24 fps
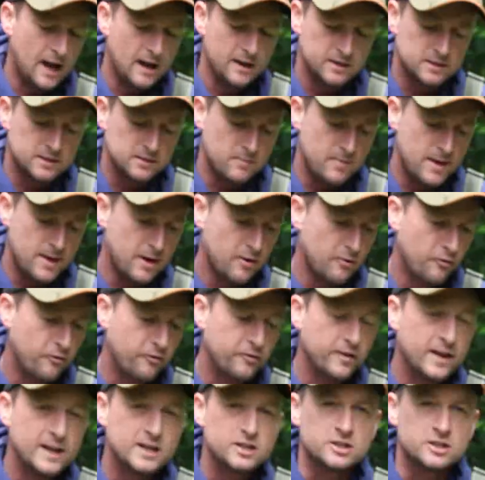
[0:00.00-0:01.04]
It's a male
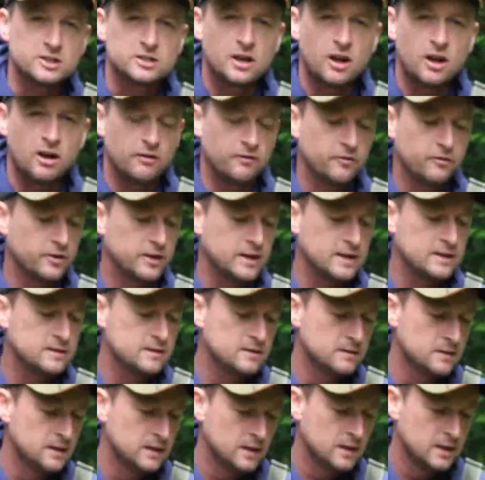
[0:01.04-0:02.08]
fish. It's covered
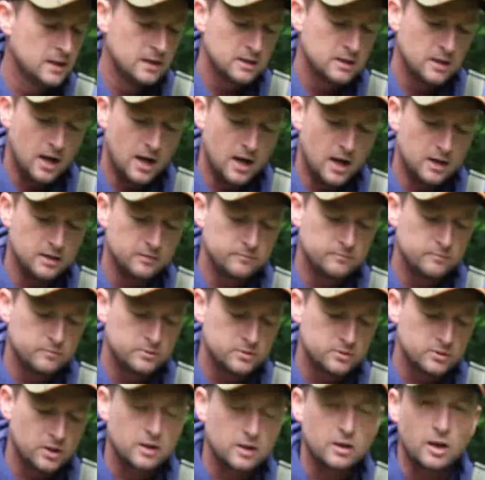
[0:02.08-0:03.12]
in uh,
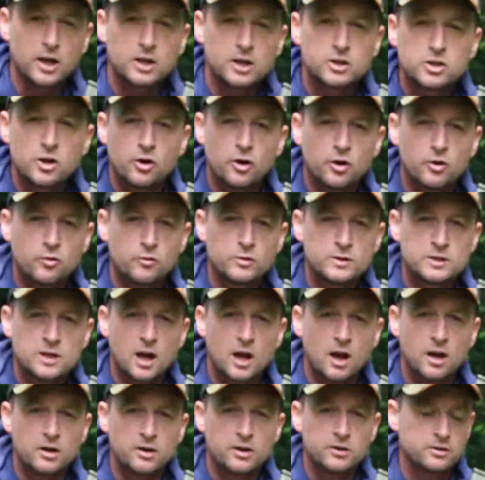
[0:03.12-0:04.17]
like a turquoise
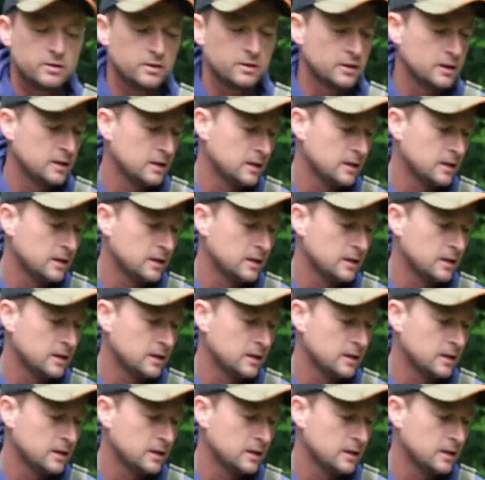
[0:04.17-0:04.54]
coloured